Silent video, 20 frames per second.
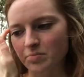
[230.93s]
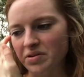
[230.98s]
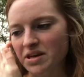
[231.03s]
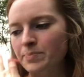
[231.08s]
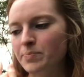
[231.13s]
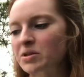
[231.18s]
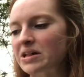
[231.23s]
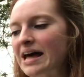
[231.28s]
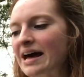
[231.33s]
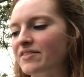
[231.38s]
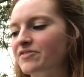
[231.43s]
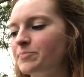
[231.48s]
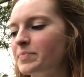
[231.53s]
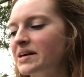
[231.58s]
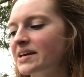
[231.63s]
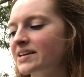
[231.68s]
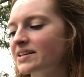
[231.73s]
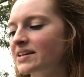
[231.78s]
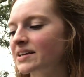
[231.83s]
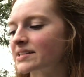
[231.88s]
People have
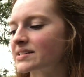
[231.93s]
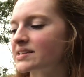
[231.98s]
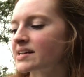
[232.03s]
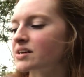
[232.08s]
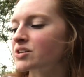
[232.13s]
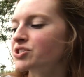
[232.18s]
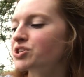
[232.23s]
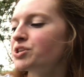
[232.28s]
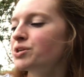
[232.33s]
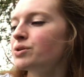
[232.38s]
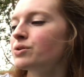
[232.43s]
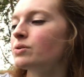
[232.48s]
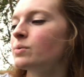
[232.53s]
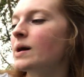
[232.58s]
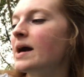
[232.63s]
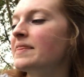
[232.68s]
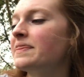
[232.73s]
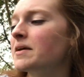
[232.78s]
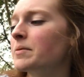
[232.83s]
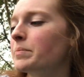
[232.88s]
picnics there
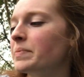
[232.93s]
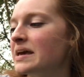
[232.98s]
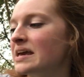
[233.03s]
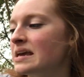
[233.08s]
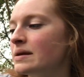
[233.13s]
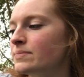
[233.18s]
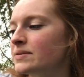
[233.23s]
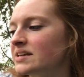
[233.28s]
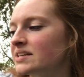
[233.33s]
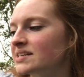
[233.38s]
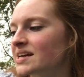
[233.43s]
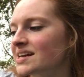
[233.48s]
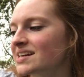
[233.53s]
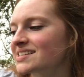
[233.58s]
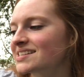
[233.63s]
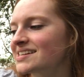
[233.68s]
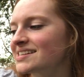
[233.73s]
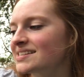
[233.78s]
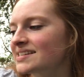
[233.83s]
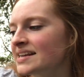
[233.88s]
too, and the baby
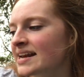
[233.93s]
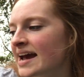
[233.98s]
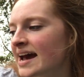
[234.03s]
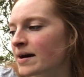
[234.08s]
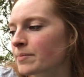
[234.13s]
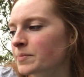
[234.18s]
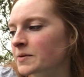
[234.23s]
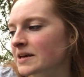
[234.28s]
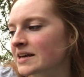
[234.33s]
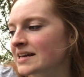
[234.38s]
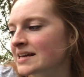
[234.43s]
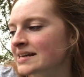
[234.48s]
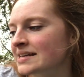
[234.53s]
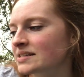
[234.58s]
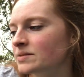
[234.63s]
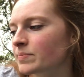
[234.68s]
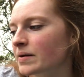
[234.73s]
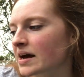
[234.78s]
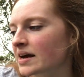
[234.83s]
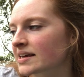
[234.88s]
takes his nap in
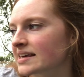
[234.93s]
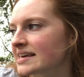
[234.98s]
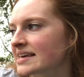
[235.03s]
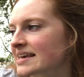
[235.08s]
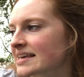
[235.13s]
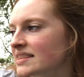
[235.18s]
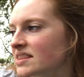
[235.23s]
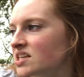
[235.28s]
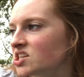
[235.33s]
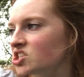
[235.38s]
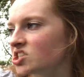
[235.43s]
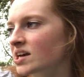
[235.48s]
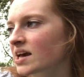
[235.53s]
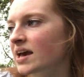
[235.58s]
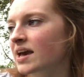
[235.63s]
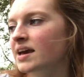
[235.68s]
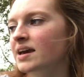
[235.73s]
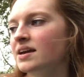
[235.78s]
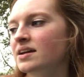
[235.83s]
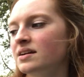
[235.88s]
his buggy in the
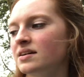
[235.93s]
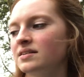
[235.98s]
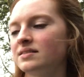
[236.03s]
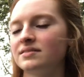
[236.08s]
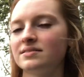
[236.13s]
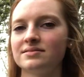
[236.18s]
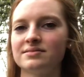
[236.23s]
shade.